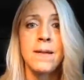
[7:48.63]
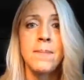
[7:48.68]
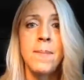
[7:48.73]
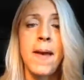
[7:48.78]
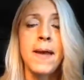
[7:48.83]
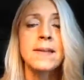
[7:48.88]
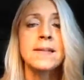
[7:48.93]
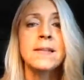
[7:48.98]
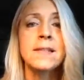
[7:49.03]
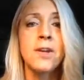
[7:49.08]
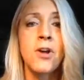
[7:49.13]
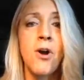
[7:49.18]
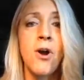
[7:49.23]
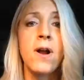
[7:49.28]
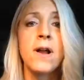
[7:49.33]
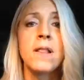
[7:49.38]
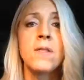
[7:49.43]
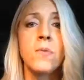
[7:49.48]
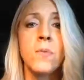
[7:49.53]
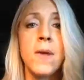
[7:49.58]
Back to the
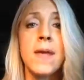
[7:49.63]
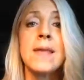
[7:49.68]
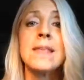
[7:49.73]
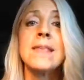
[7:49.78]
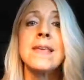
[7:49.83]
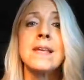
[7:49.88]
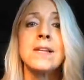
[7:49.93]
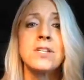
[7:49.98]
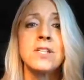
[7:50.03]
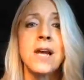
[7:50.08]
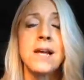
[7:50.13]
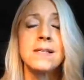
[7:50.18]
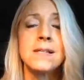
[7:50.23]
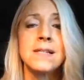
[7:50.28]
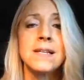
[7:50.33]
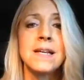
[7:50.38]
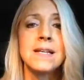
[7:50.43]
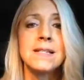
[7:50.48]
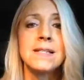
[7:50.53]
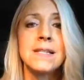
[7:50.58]
card of the week, the
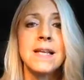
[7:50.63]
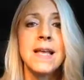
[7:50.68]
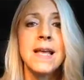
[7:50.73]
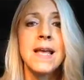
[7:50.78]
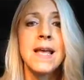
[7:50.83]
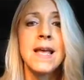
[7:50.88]
injustice.